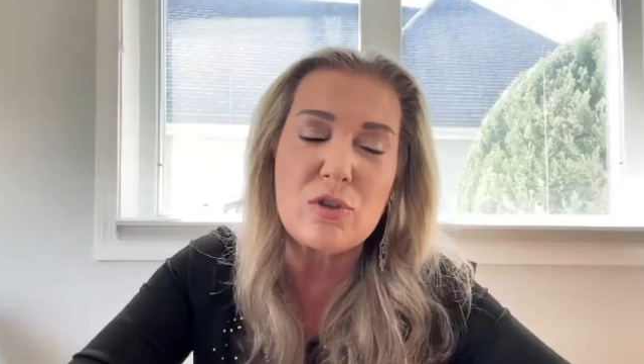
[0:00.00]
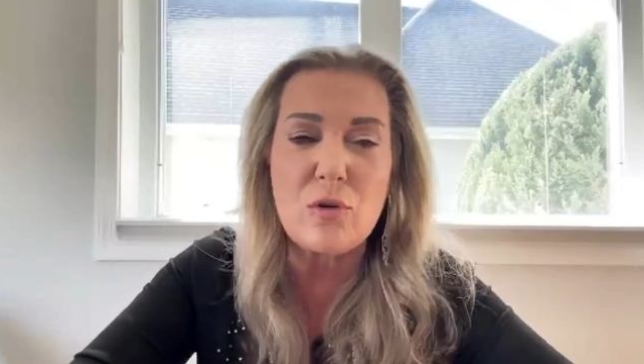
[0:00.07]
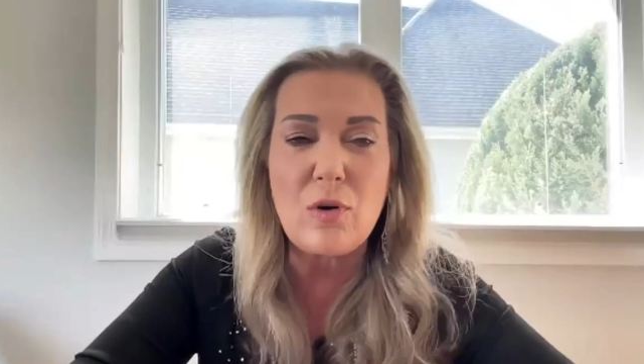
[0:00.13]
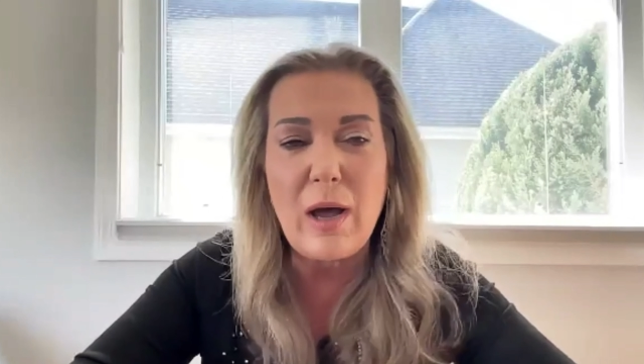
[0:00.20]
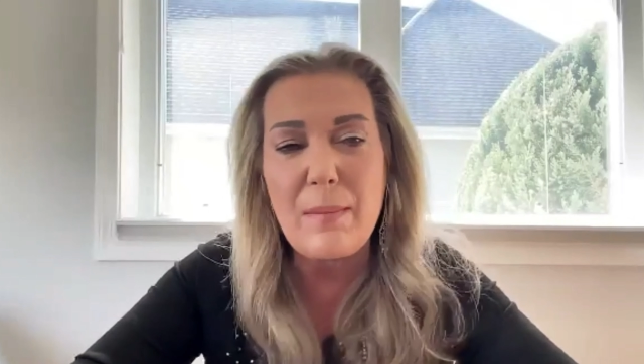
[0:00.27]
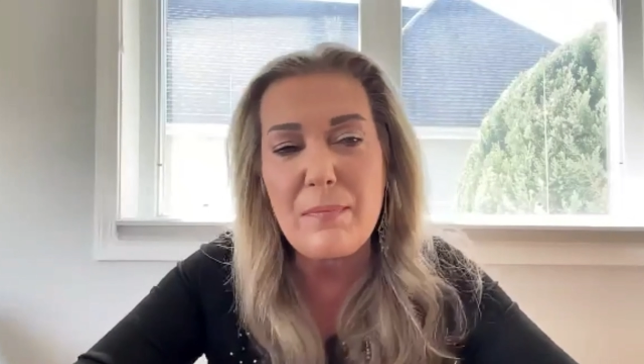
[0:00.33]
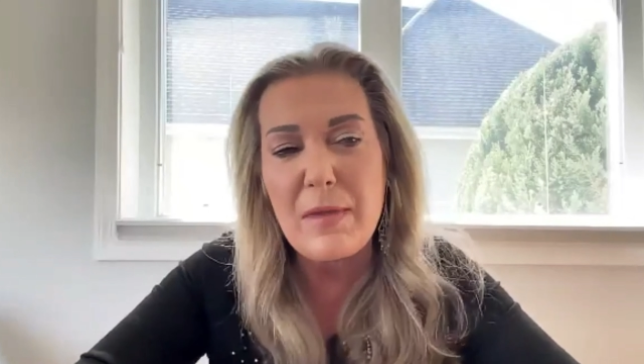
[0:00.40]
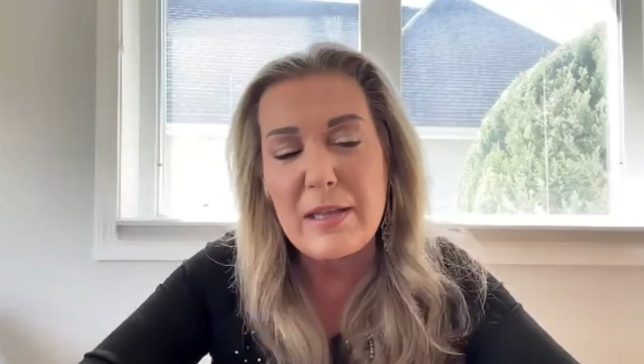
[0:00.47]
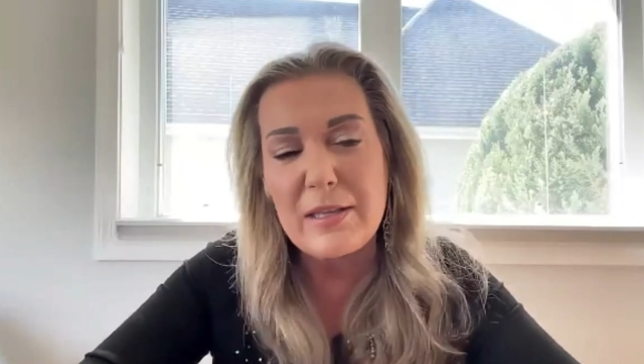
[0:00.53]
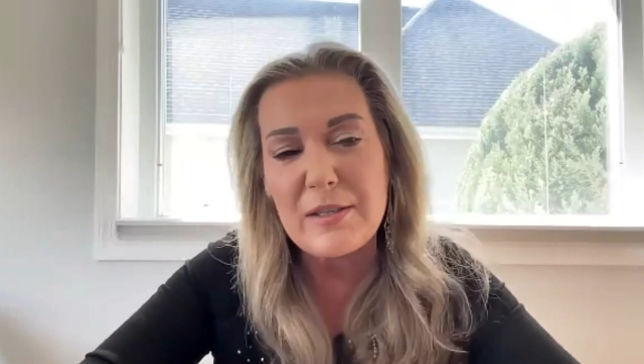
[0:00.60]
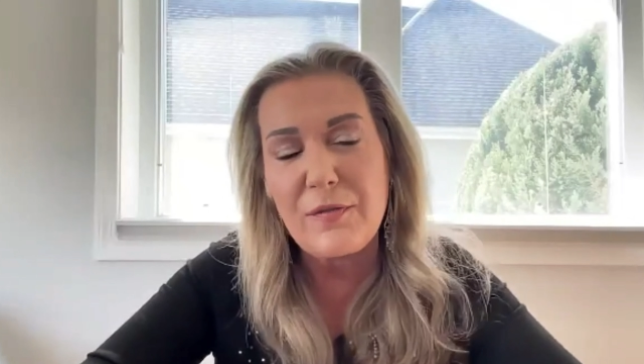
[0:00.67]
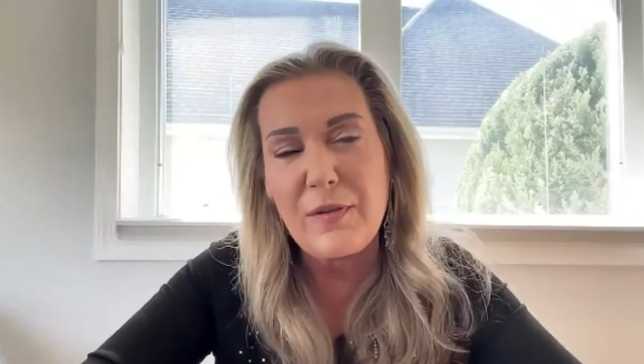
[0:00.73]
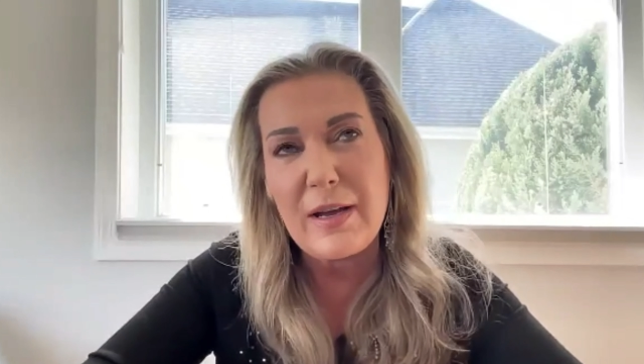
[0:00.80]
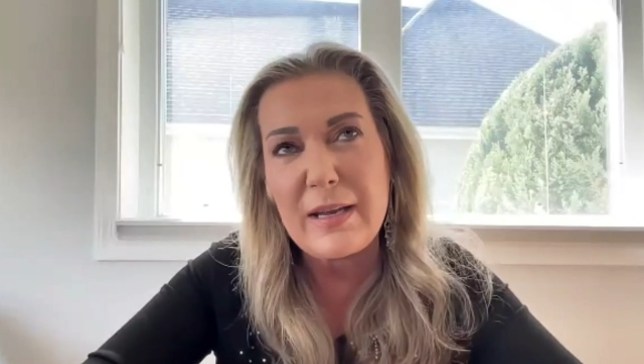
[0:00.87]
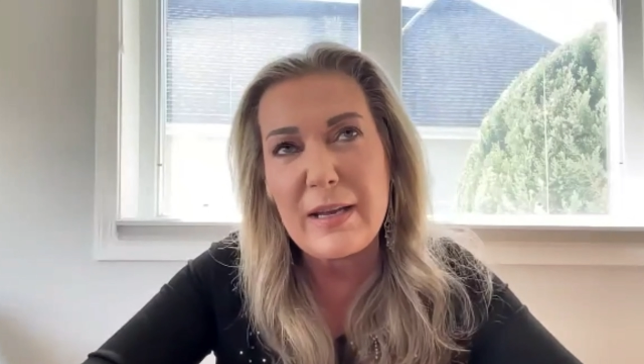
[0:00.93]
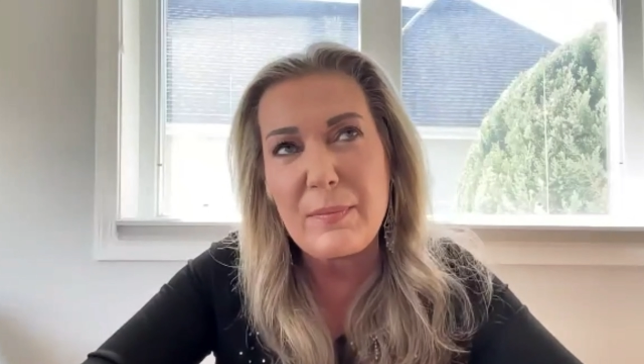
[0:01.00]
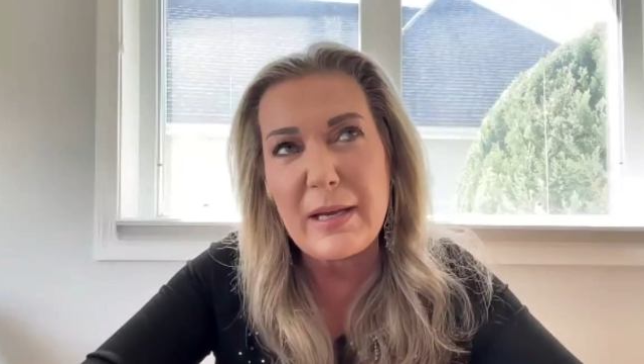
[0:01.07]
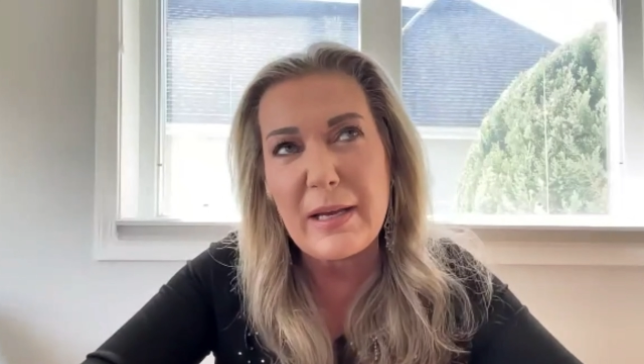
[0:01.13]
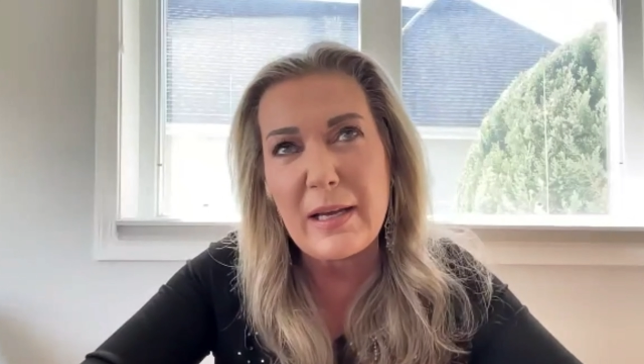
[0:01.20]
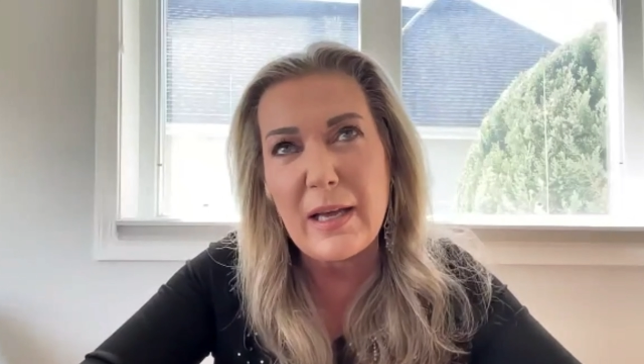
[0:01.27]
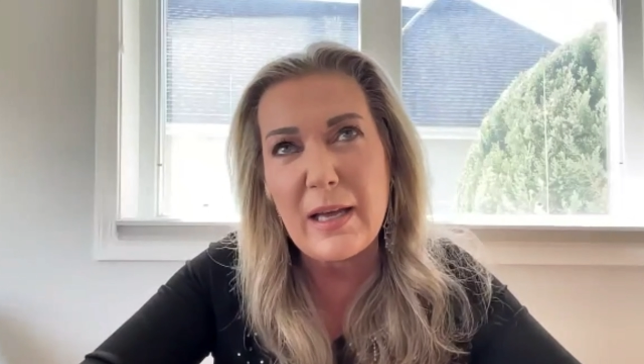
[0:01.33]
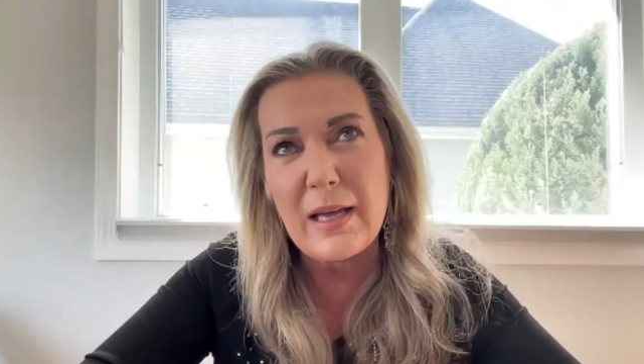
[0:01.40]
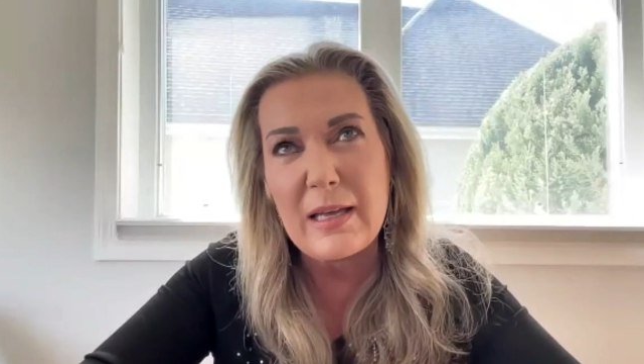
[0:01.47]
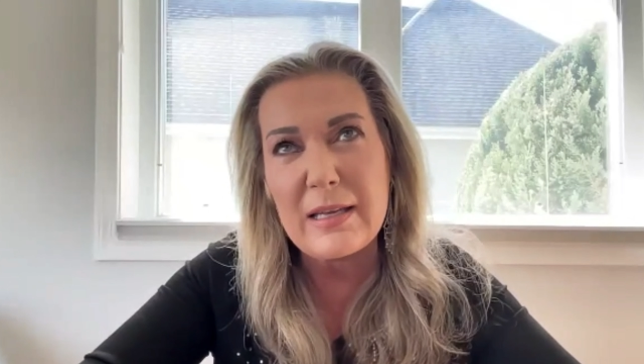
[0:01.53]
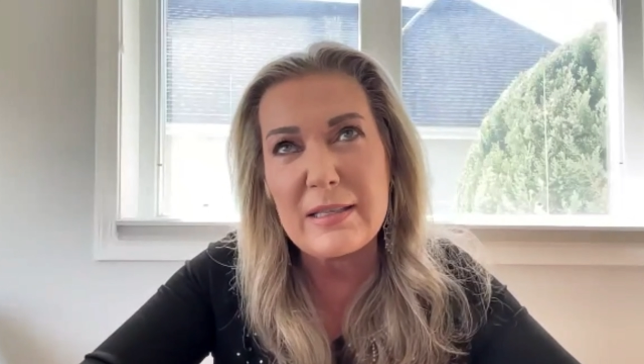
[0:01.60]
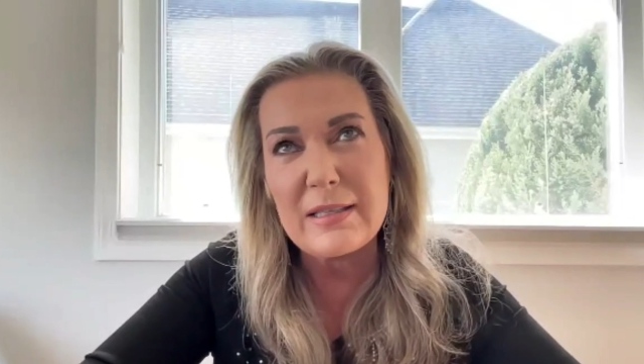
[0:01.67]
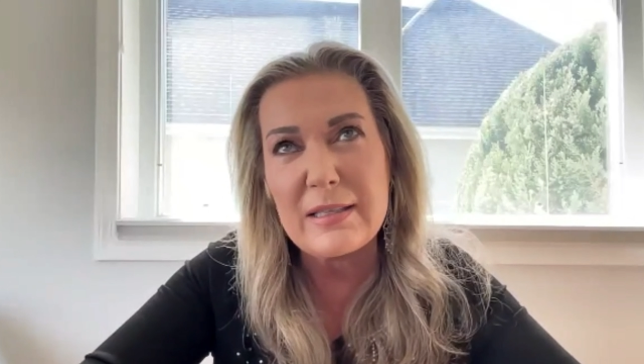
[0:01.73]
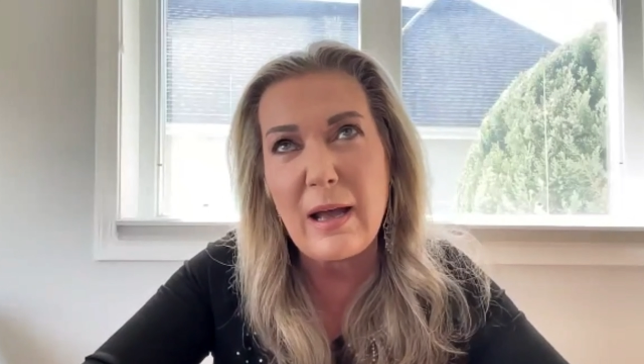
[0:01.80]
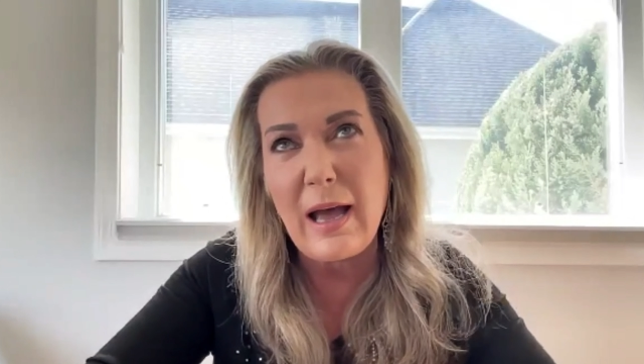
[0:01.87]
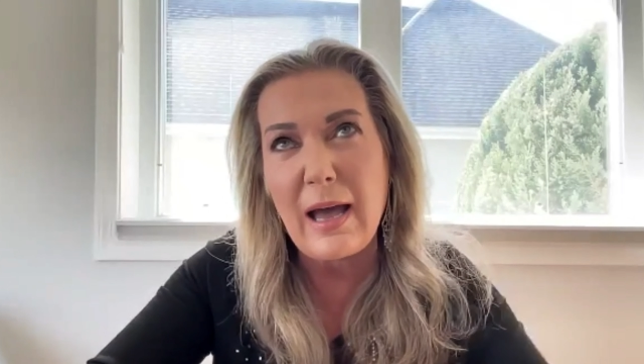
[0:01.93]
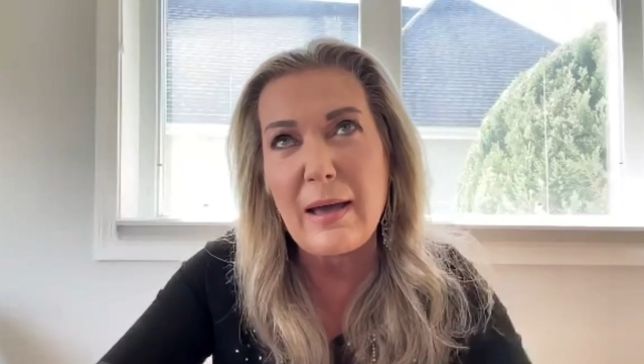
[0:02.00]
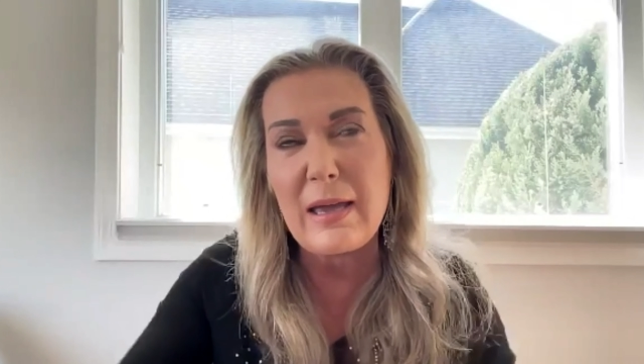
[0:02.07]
So it's funny because